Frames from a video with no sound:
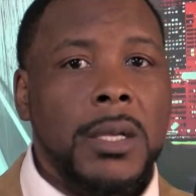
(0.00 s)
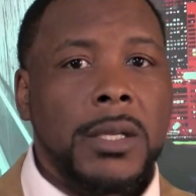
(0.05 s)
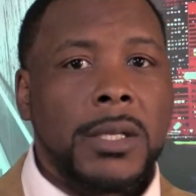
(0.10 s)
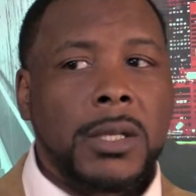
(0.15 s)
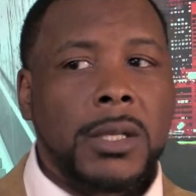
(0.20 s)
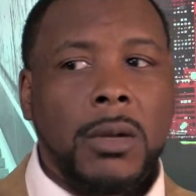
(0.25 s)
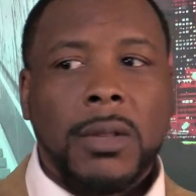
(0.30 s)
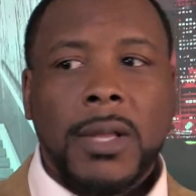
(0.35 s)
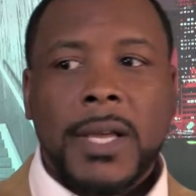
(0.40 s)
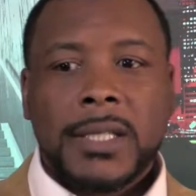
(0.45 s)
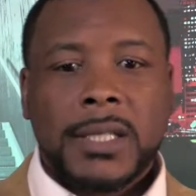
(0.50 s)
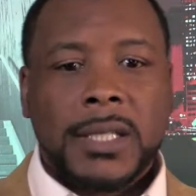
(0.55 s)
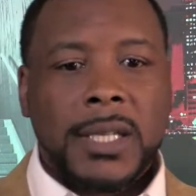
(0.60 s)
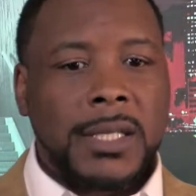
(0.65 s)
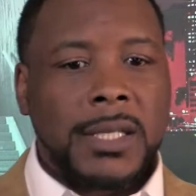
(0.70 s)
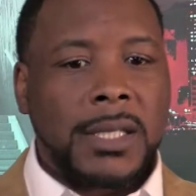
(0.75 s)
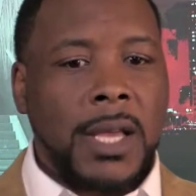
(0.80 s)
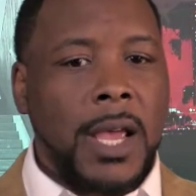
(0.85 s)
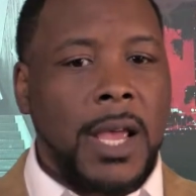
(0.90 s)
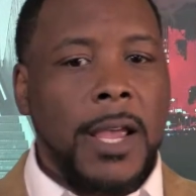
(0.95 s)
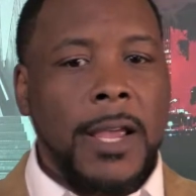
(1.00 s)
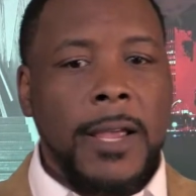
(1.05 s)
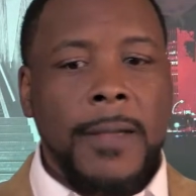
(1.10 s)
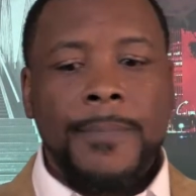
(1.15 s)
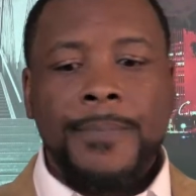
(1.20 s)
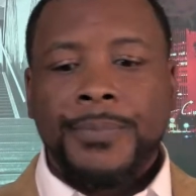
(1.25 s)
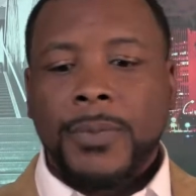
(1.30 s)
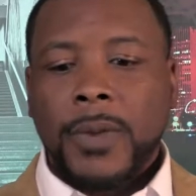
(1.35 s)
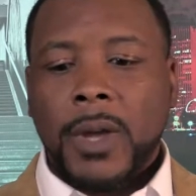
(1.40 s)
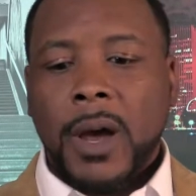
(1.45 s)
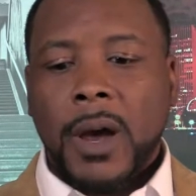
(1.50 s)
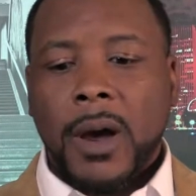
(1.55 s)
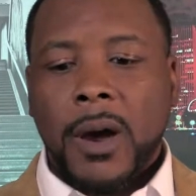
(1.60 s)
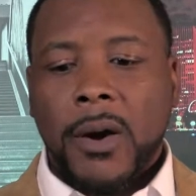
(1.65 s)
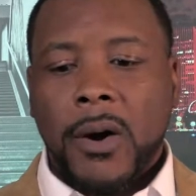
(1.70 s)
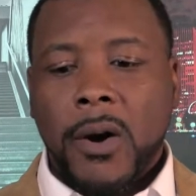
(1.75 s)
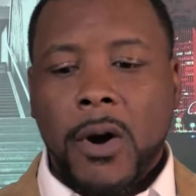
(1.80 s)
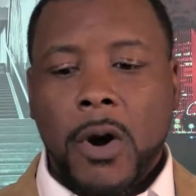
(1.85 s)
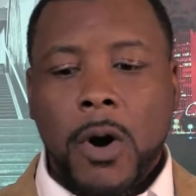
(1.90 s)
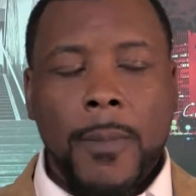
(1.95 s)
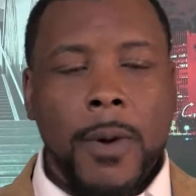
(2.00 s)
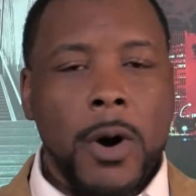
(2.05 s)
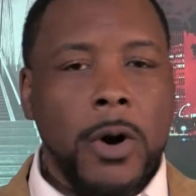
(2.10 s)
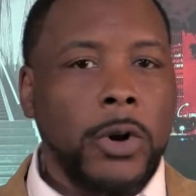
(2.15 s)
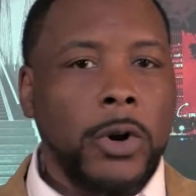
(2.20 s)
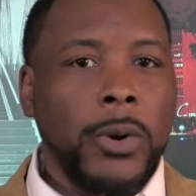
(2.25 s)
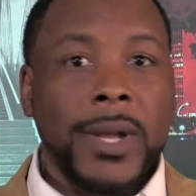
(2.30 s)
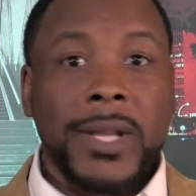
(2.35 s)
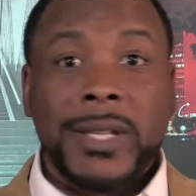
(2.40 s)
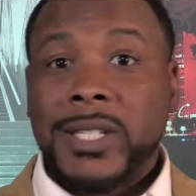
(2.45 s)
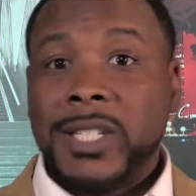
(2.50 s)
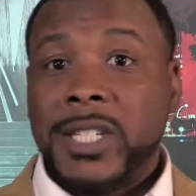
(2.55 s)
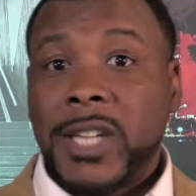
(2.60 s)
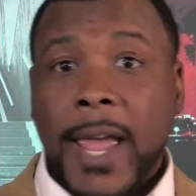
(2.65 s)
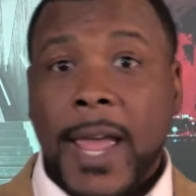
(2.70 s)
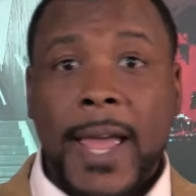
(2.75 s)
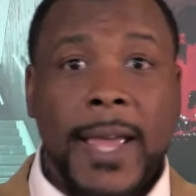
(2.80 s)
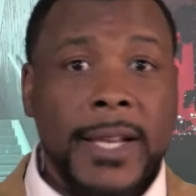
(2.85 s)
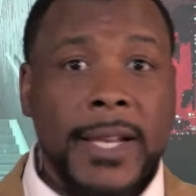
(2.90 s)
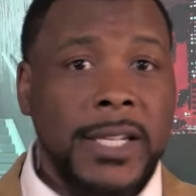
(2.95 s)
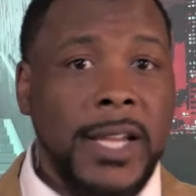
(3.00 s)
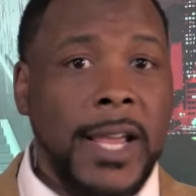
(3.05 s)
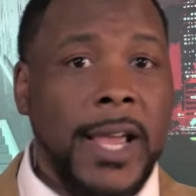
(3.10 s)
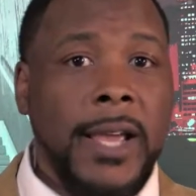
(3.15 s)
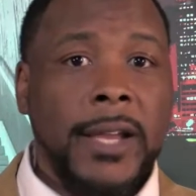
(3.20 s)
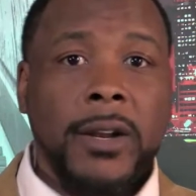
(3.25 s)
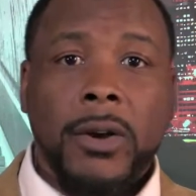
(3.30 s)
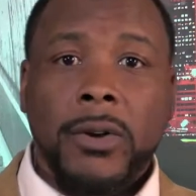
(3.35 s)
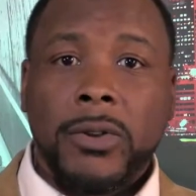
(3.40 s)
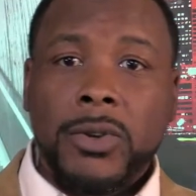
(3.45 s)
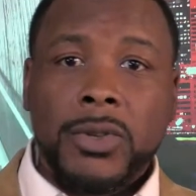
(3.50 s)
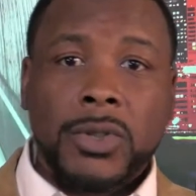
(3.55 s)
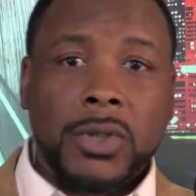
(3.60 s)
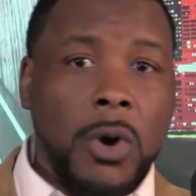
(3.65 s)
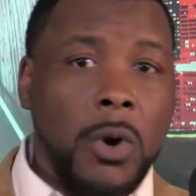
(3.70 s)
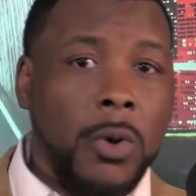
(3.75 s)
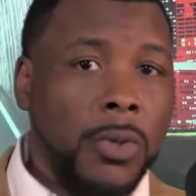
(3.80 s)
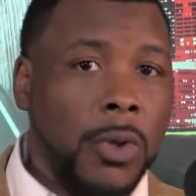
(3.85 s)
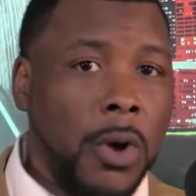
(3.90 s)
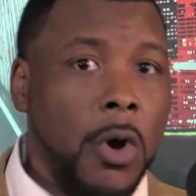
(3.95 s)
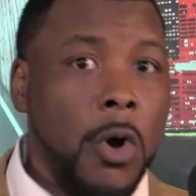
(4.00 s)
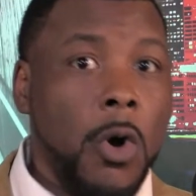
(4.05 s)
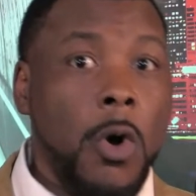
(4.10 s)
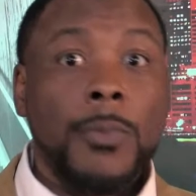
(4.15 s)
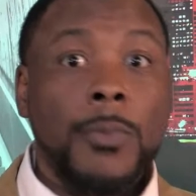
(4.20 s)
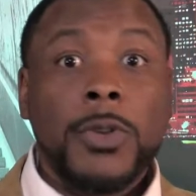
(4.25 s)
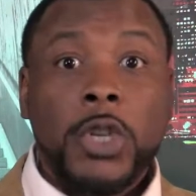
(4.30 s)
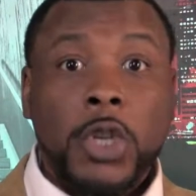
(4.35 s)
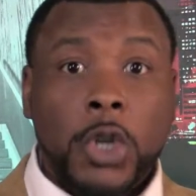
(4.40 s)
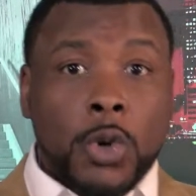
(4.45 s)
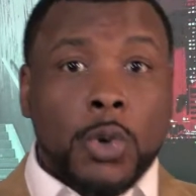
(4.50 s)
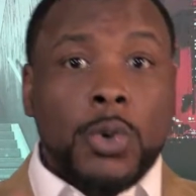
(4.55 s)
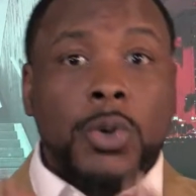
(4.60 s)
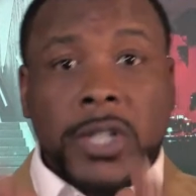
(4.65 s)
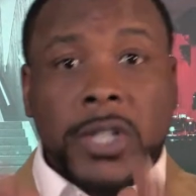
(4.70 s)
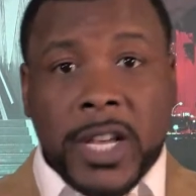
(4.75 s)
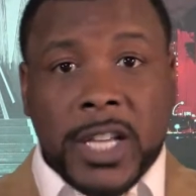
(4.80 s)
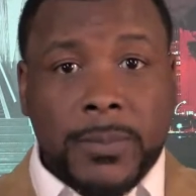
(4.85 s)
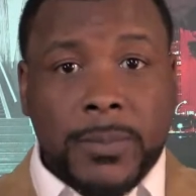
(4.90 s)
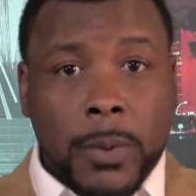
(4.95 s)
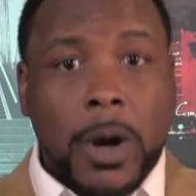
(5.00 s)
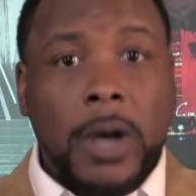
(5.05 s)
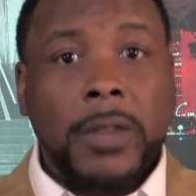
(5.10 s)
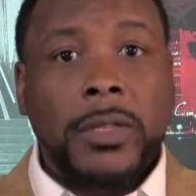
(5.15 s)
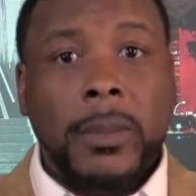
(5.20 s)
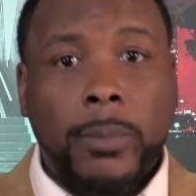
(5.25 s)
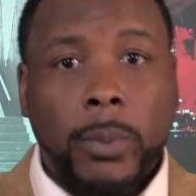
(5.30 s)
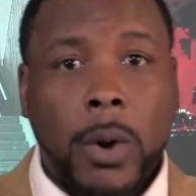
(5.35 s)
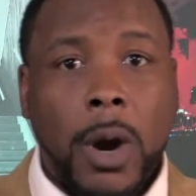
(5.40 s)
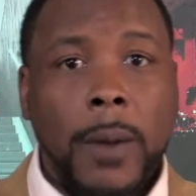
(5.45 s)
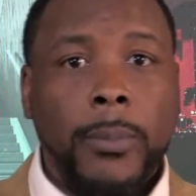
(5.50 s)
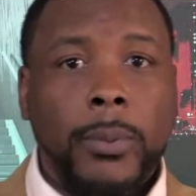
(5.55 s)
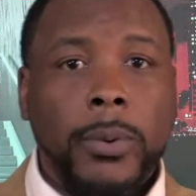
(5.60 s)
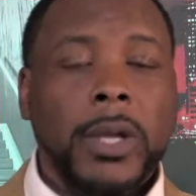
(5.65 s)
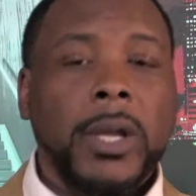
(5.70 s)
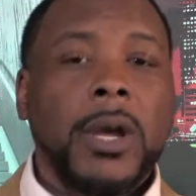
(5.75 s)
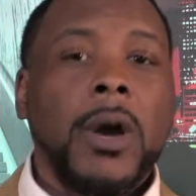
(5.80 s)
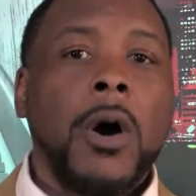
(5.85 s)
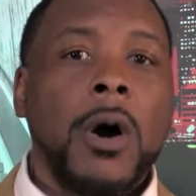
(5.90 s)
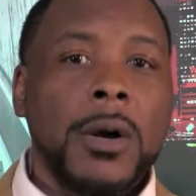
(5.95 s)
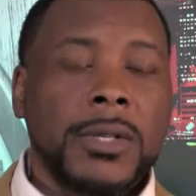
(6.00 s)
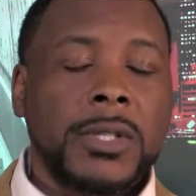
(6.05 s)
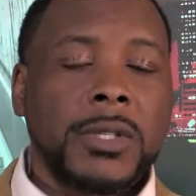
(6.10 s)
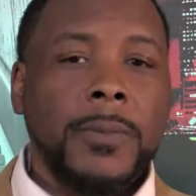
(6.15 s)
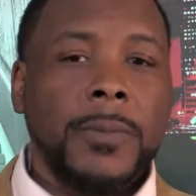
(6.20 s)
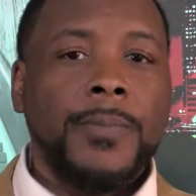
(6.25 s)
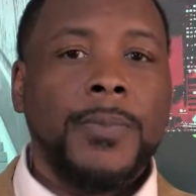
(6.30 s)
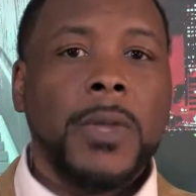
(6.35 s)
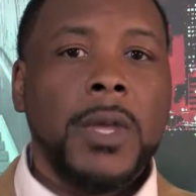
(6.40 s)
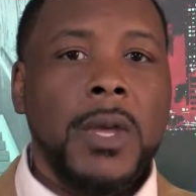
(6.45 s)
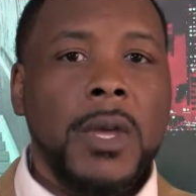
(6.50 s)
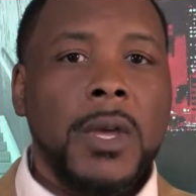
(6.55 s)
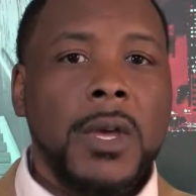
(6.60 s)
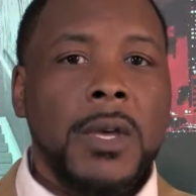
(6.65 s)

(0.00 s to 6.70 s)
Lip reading: So let's just say homeowner is Jan. Jan used to own the home. You just bought the property. Awesome.